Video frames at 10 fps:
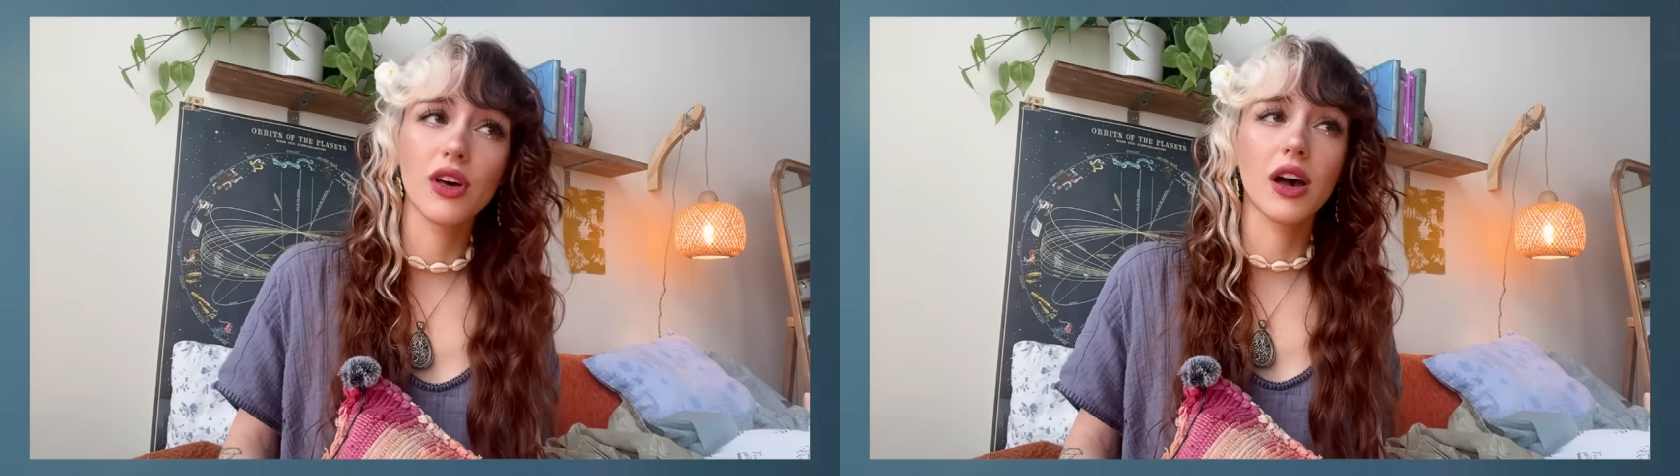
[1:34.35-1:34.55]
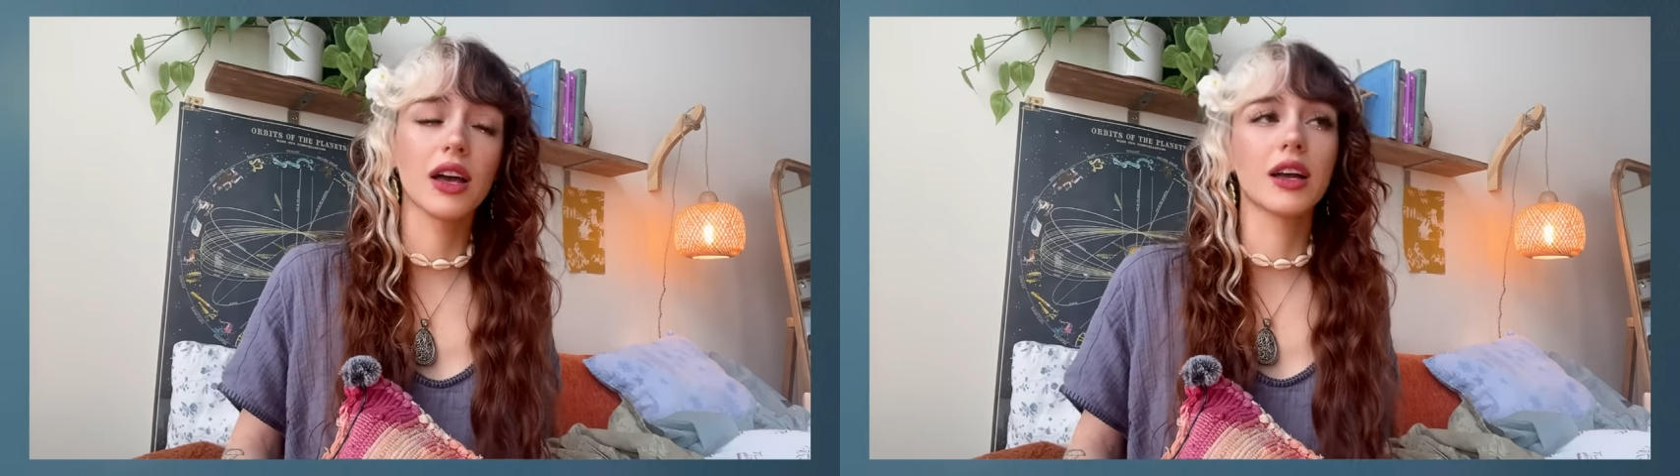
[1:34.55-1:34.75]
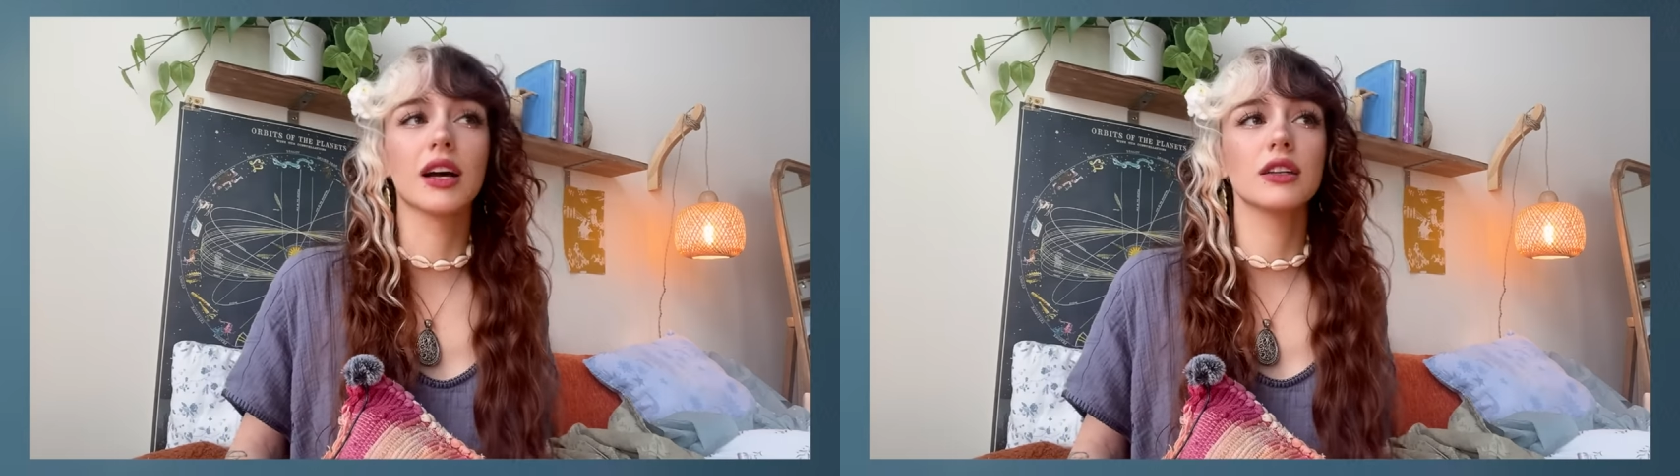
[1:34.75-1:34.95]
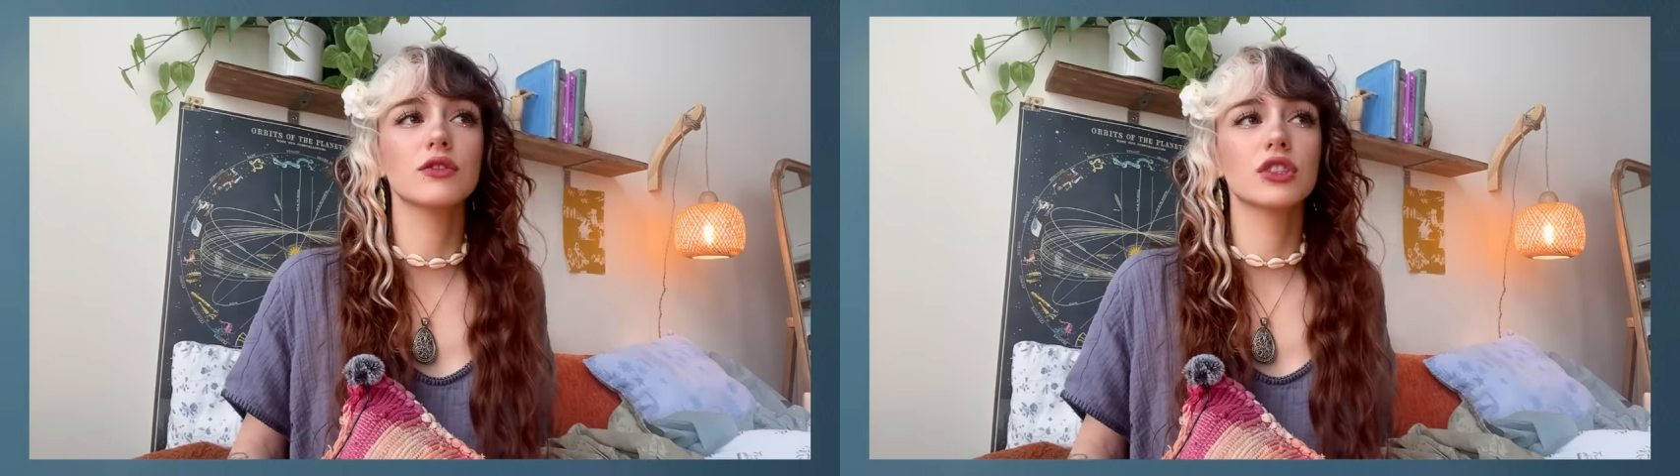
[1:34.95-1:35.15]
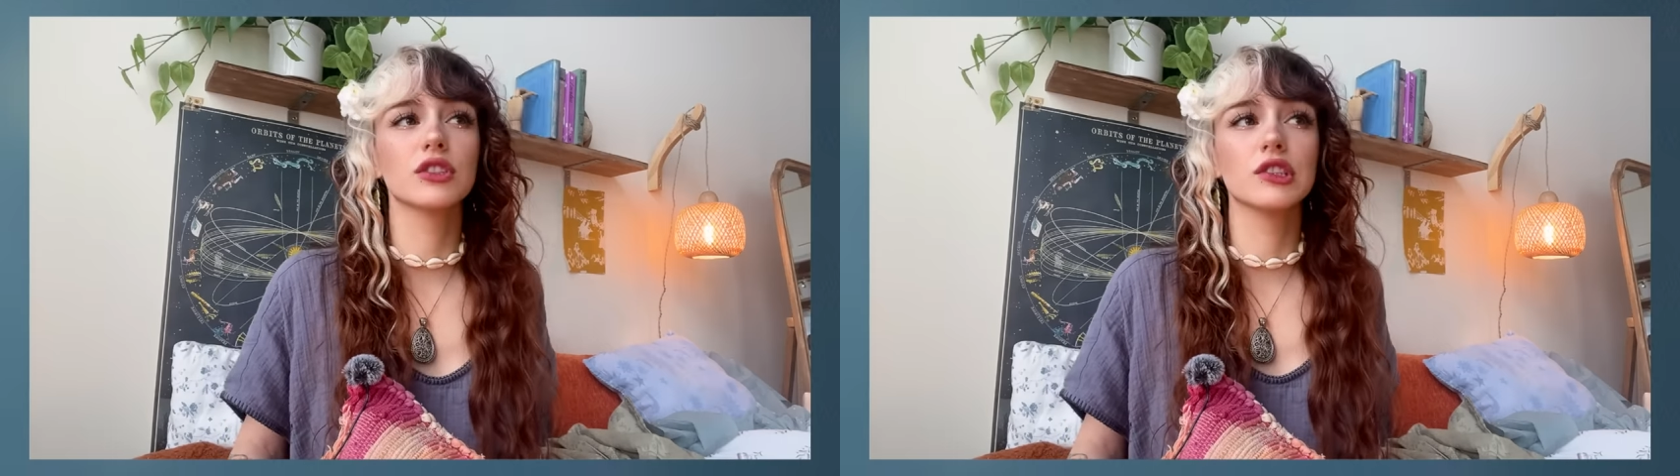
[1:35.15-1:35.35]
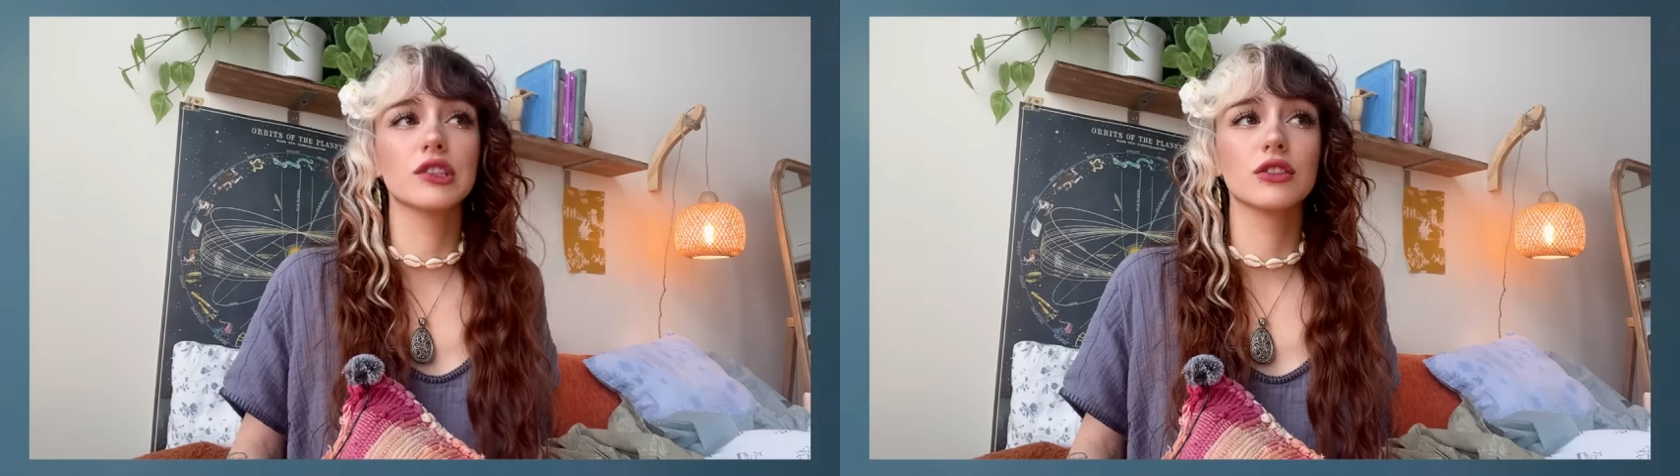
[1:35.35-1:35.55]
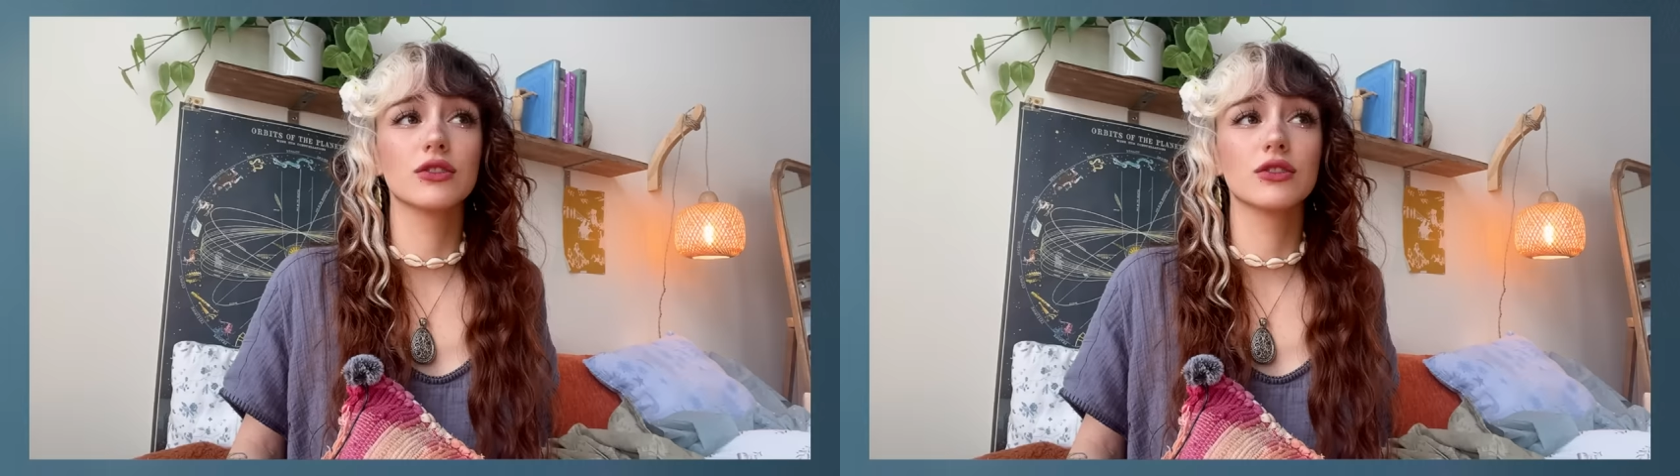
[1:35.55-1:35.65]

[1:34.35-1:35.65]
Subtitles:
I kind of just